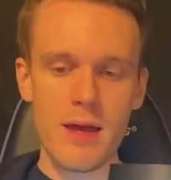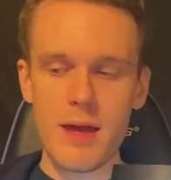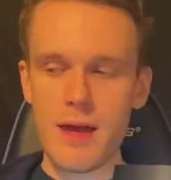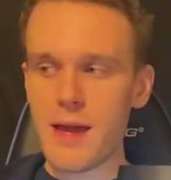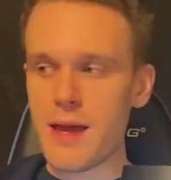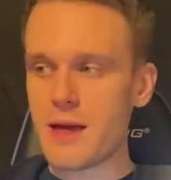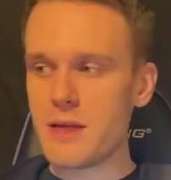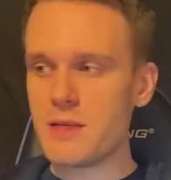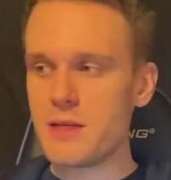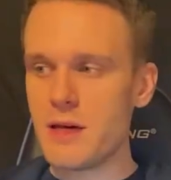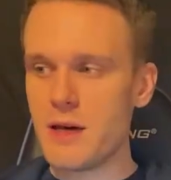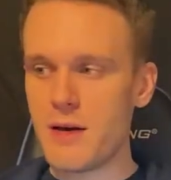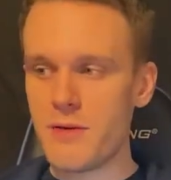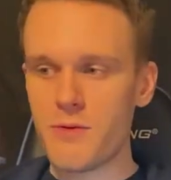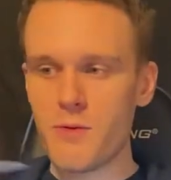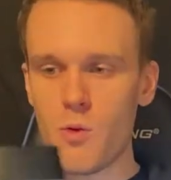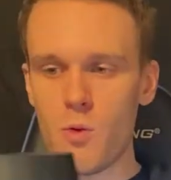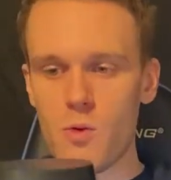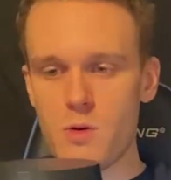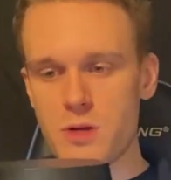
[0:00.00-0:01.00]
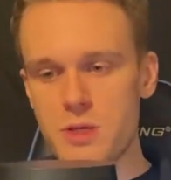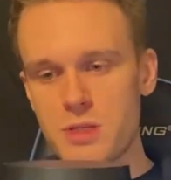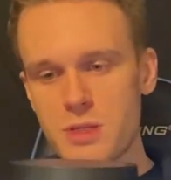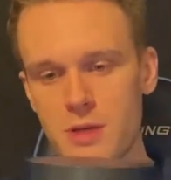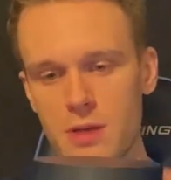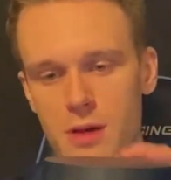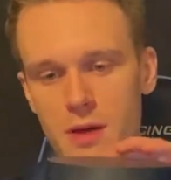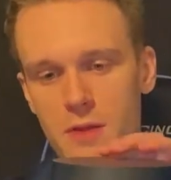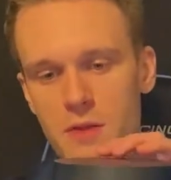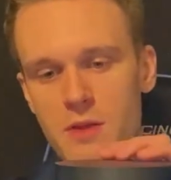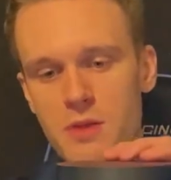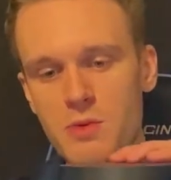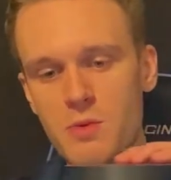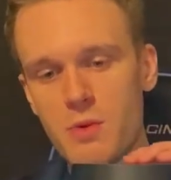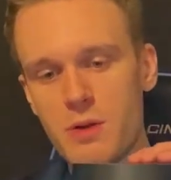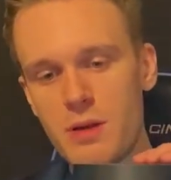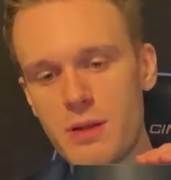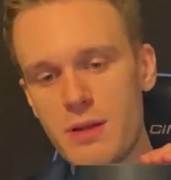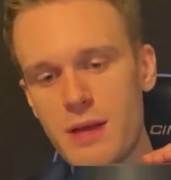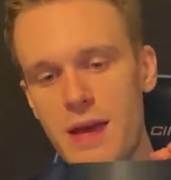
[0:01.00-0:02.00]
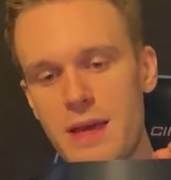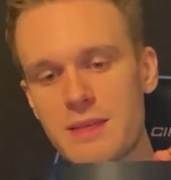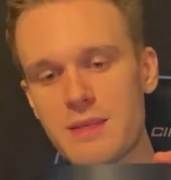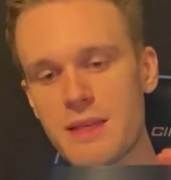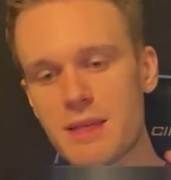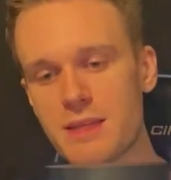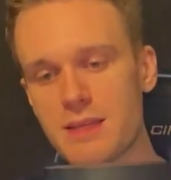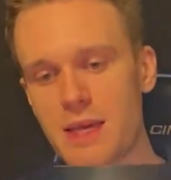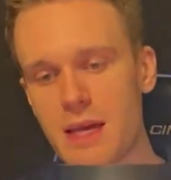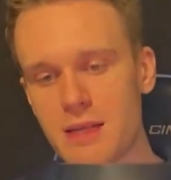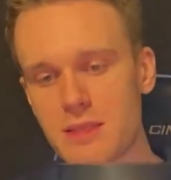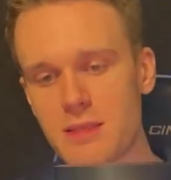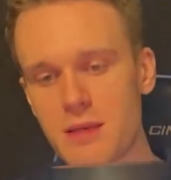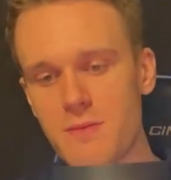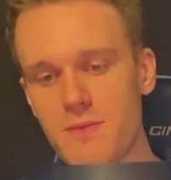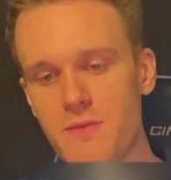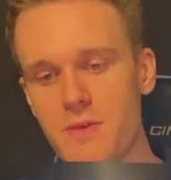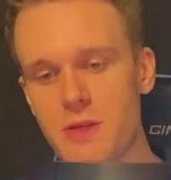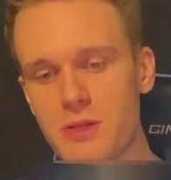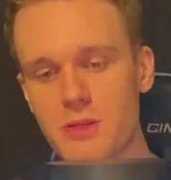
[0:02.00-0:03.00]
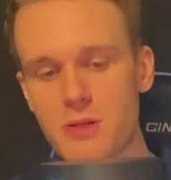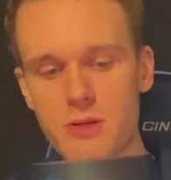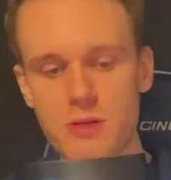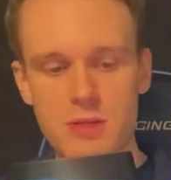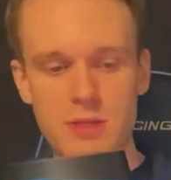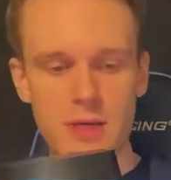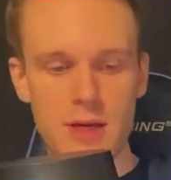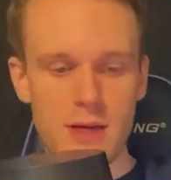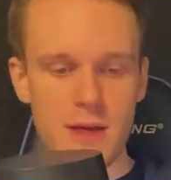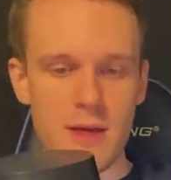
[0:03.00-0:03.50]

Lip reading: And of course, this one has the exact same features.